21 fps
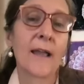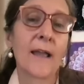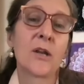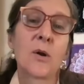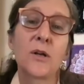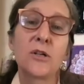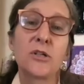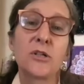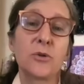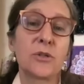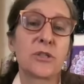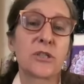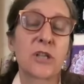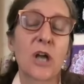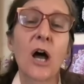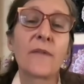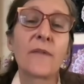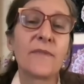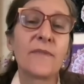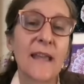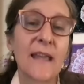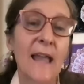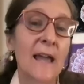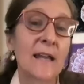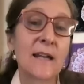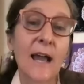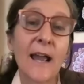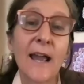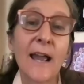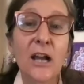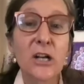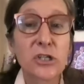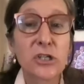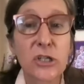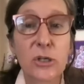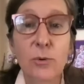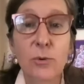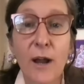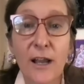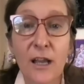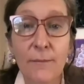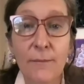You know, as you saw at the end, I
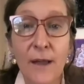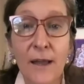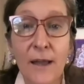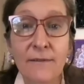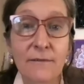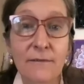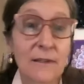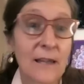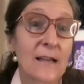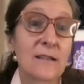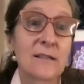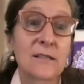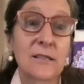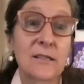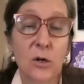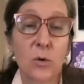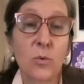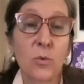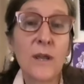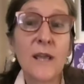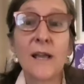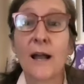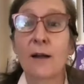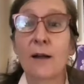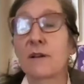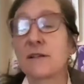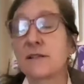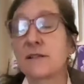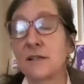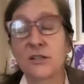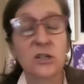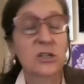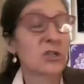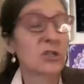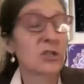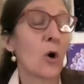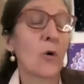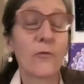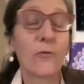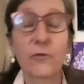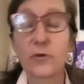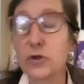actually recommend less than a week. I just
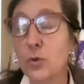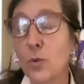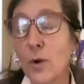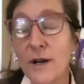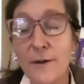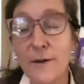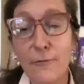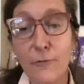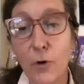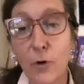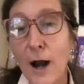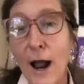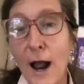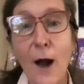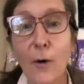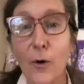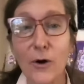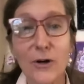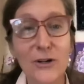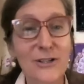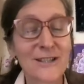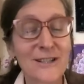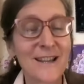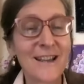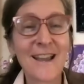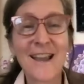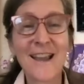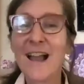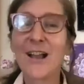go for 24 hours.